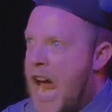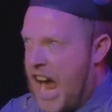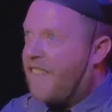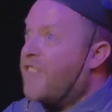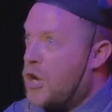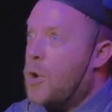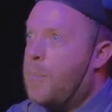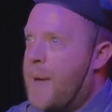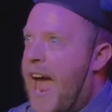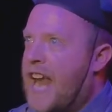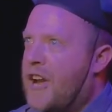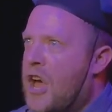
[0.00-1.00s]
Have you
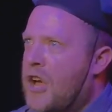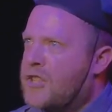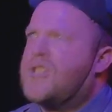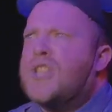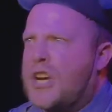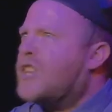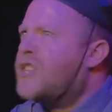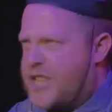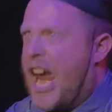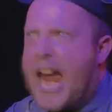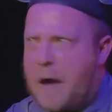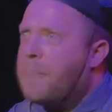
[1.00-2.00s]
been to
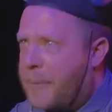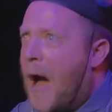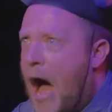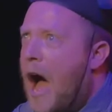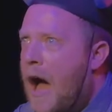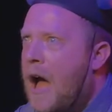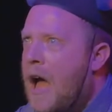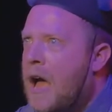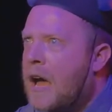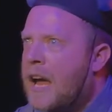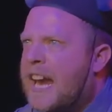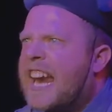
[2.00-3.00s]
Tampa?
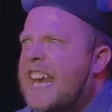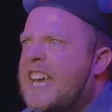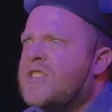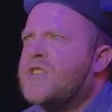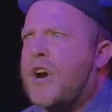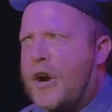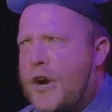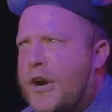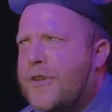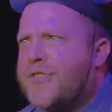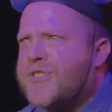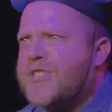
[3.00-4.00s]
It is
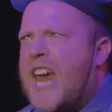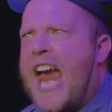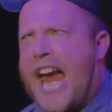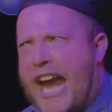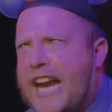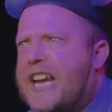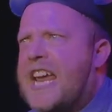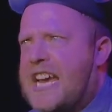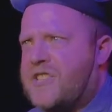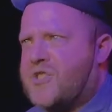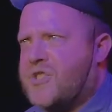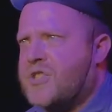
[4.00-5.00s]
Earth's
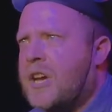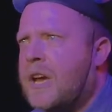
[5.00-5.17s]
anus.